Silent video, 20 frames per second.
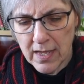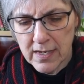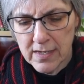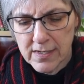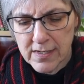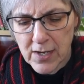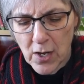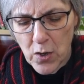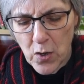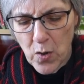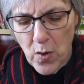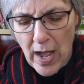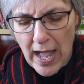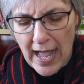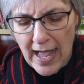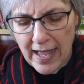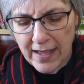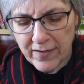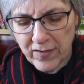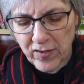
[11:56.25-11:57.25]
So
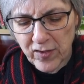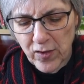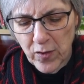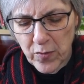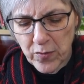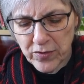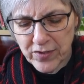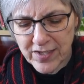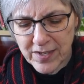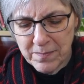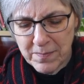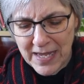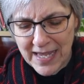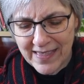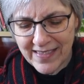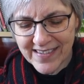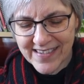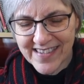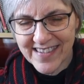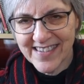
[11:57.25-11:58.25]
to me,
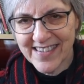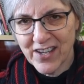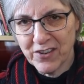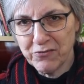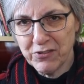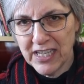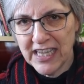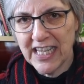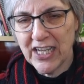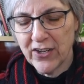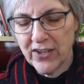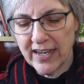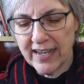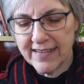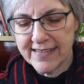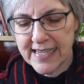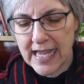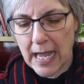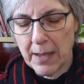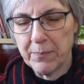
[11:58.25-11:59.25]
this is a really good
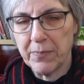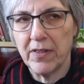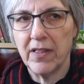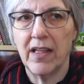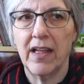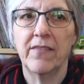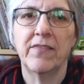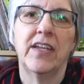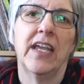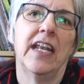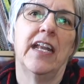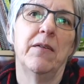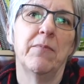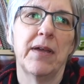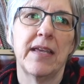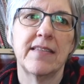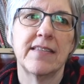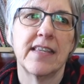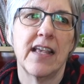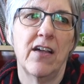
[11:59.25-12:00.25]
example of getting
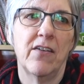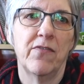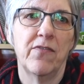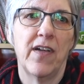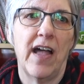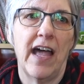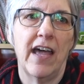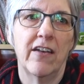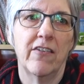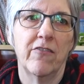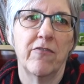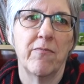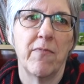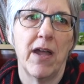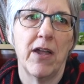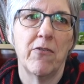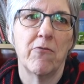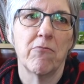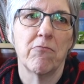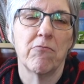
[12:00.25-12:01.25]
myself out of
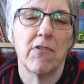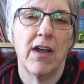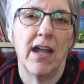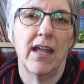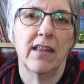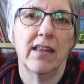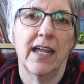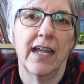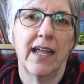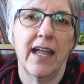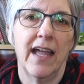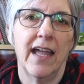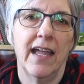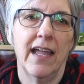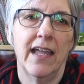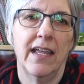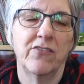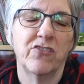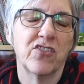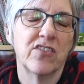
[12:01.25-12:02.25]
my rut. Like,
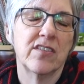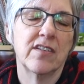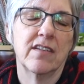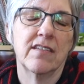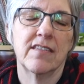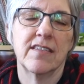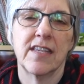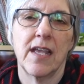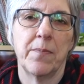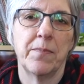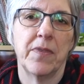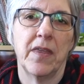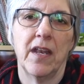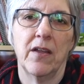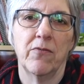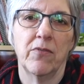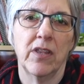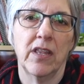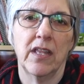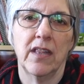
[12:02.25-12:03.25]
I just accept that I
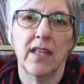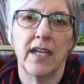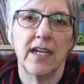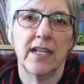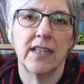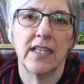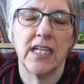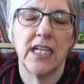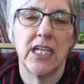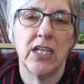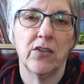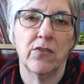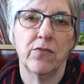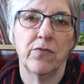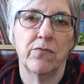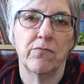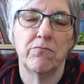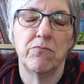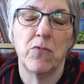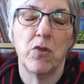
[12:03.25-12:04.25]
really like the
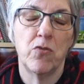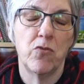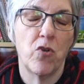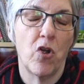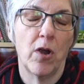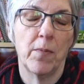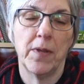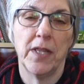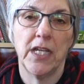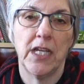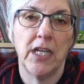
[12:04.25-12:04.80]
normal